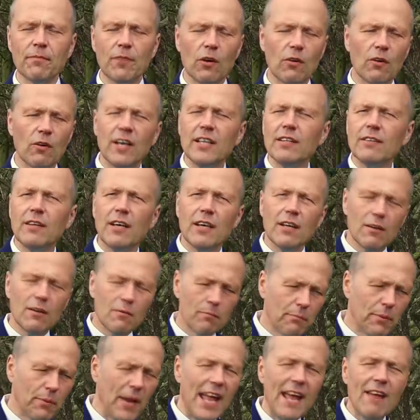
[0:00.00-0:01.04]
All right,
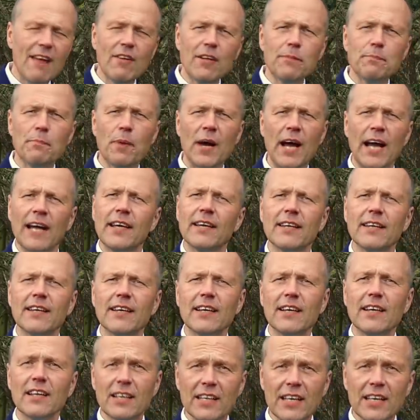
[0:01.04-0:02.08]
pare it back.
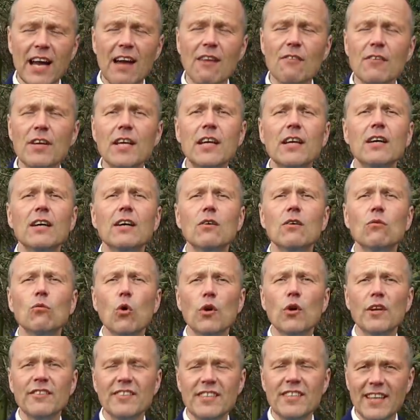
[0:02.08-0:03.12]
Carry
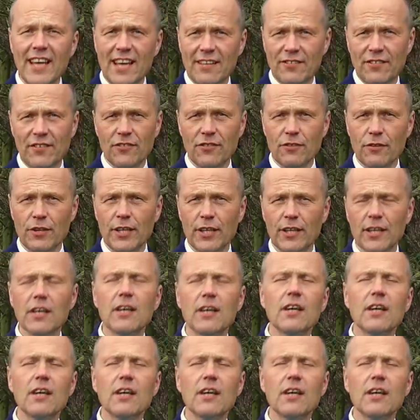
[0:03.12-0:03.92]
what is necessary.